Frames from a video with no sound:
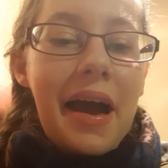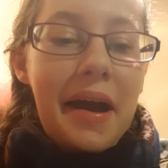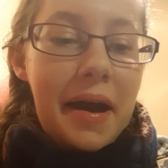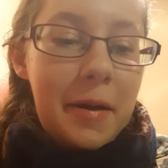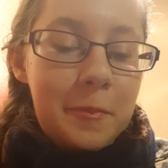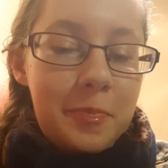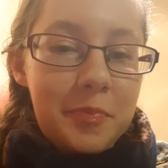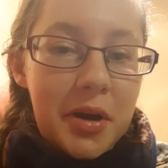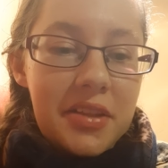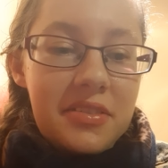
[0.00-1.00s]
But
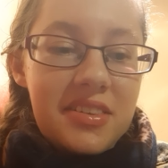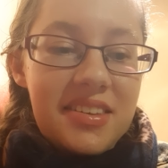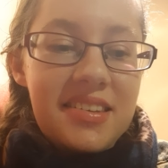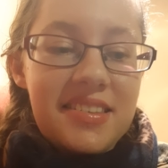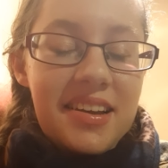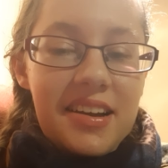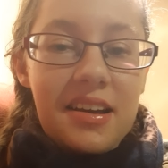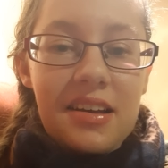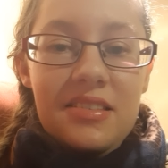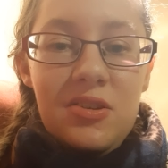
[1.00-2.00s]
yeah, so this is like
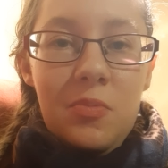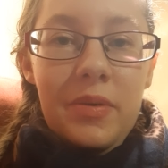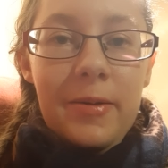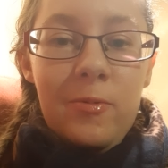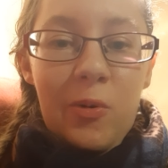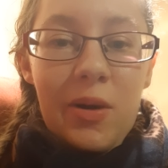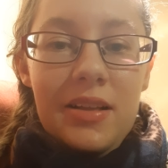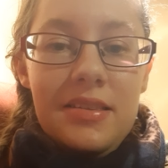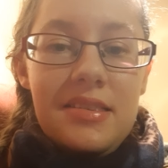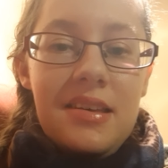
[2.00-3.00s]
a zombie
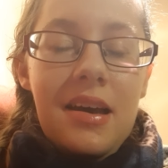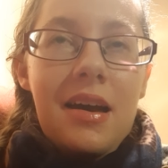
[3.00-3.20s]
romance,